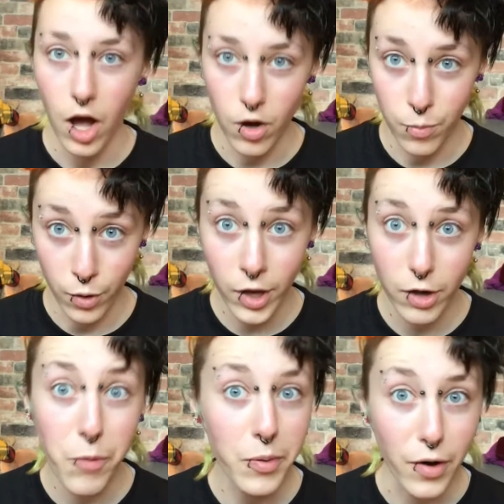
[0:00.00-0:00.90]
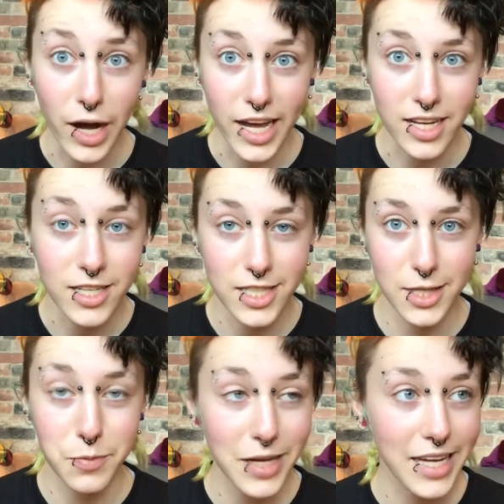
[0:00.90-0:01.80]
boy oh boy,
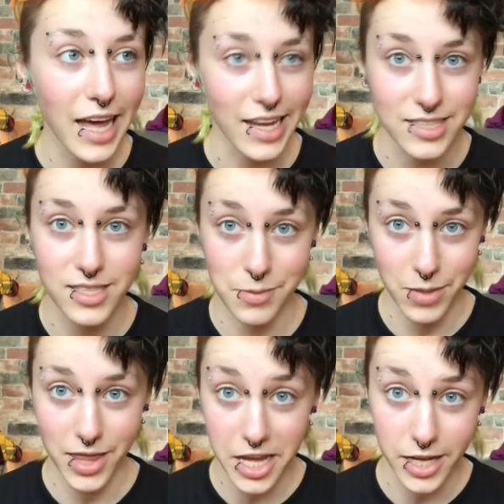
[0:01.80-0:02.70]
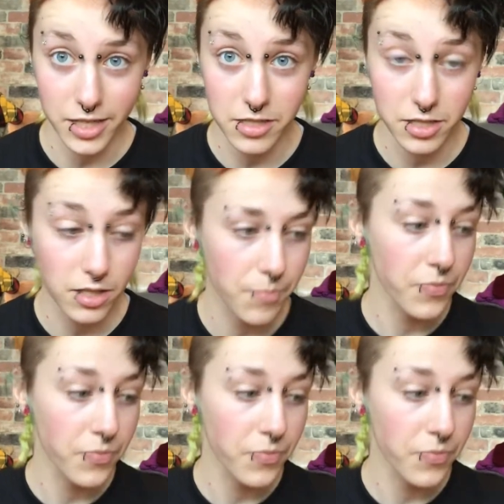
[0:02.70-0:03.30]
did we get some things.